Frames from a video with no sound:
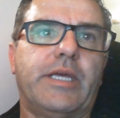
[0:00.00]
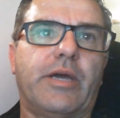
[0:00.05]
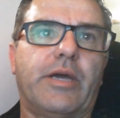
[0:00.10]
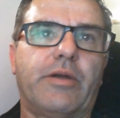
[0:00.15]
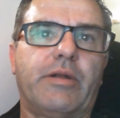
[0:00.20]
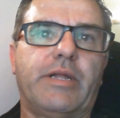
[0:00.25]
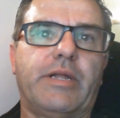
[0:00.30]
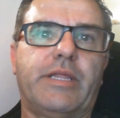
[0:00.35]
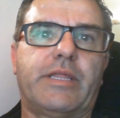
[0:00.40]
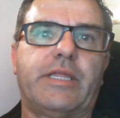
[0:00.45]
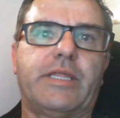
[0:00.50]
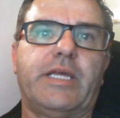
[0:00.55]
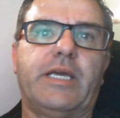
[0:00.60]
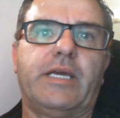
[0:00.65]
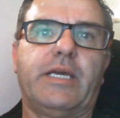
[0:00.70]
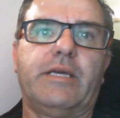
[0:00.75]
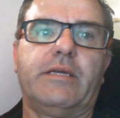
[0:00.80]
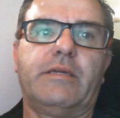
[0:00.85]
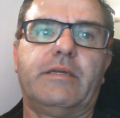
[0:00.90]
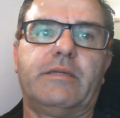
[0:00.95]
only
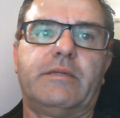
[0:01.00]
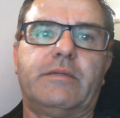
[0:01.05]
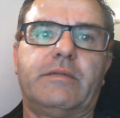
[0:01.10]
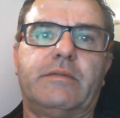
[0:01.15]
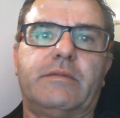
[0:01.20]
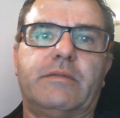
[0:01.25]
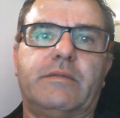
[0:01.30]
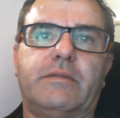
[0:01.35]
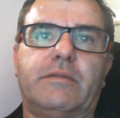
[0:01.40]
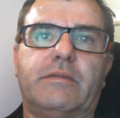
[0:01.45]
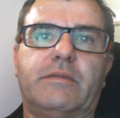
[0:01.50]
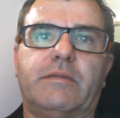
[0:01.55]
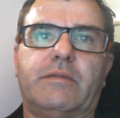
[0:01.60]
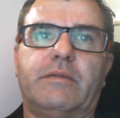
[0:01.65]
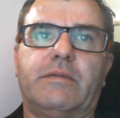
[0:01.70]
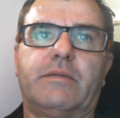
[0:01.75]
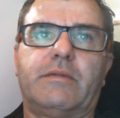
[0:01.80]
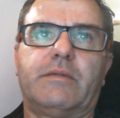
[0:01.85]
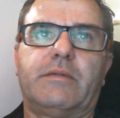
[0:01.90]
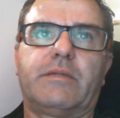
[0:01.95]
thing
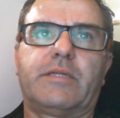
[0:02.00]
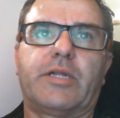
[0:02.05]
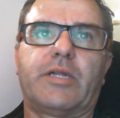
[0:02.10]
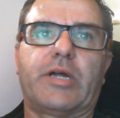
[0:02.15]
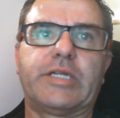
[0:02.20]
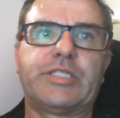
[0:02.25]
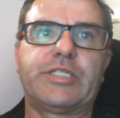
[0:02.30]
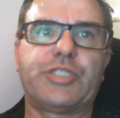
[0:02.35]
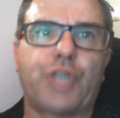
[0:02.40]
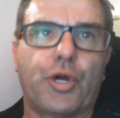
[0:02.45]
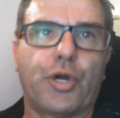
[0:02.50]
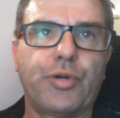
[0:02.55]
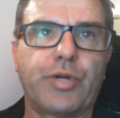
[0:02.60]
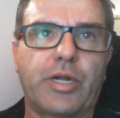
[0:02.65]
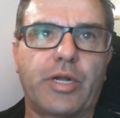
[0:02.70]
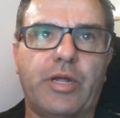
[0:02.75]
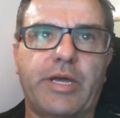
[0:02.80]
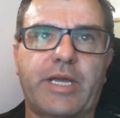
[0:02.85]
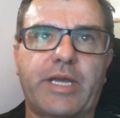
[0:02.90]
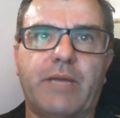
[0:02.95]
that I don't
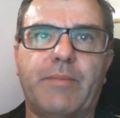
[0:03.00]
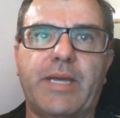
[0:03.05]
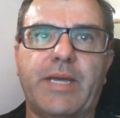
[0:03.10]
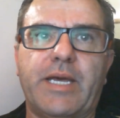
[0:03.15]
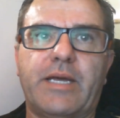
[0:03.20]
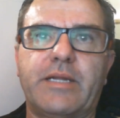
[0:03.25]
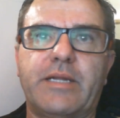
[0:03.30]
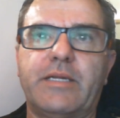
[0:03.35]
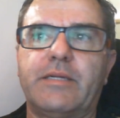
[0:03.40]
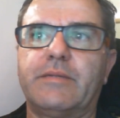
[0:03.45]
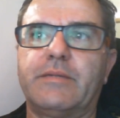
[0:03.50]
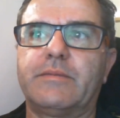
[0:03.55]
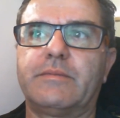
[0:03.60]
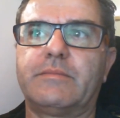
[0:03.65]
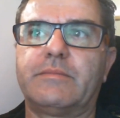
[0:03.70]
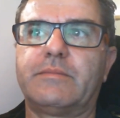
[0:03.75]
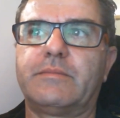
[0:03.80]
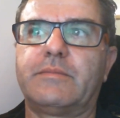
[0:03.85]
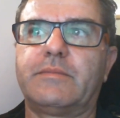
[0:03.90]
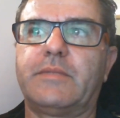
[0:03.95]
like about it
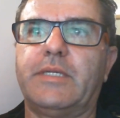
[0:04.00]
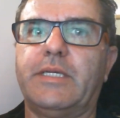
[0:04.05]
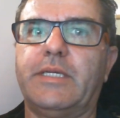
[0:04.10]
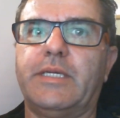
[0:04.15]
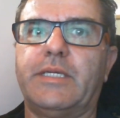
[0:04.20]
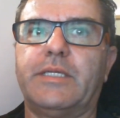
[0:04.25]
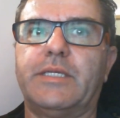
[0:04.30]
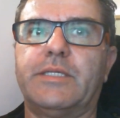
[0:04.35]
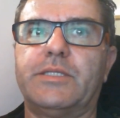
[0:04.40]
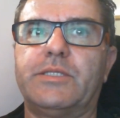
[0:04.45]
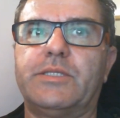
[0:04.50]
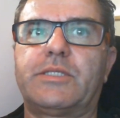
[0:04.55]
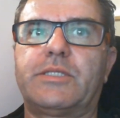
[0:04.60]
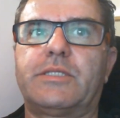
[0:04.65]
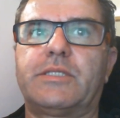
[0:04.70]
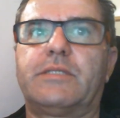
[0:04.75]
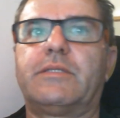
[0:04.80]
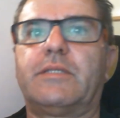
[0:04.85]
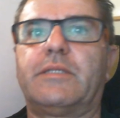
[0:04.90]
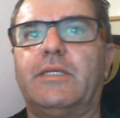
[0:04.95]

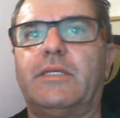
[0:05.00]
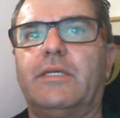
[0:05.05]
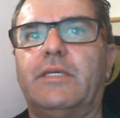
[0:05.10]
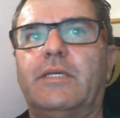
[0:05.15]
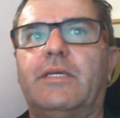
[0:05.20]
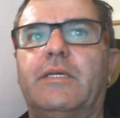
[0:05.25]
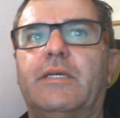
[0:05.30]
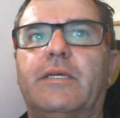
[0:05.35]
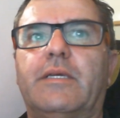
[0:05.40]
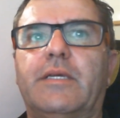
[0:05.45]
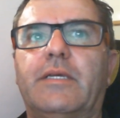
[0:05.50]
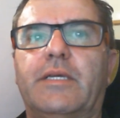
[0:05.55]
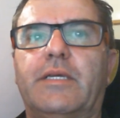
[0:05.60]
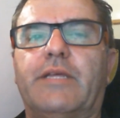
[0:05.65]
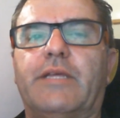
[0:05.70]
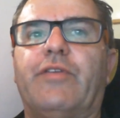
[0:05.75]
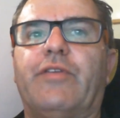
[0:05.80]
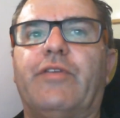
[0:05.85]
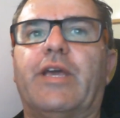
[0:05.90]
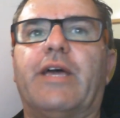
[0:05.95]
is
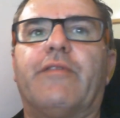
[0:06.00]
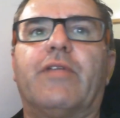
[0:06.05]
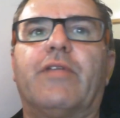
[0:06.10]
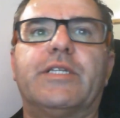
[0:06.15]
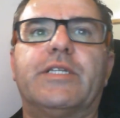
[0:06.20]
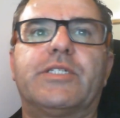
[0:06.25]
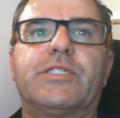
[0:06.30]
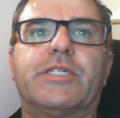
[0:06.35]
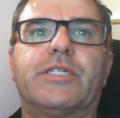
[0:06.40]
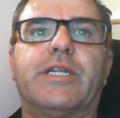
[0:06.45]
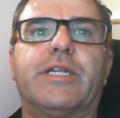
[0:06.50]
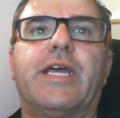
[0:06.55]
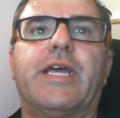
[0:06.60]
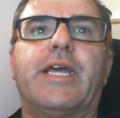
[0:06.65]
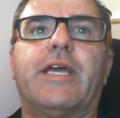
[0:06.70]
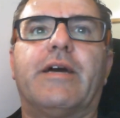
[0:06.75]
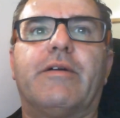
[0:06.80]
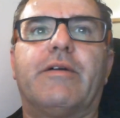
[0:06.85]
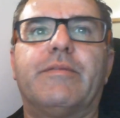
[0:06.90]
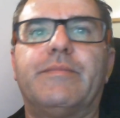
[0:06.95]
if you have a listen
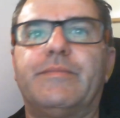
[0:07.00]
now.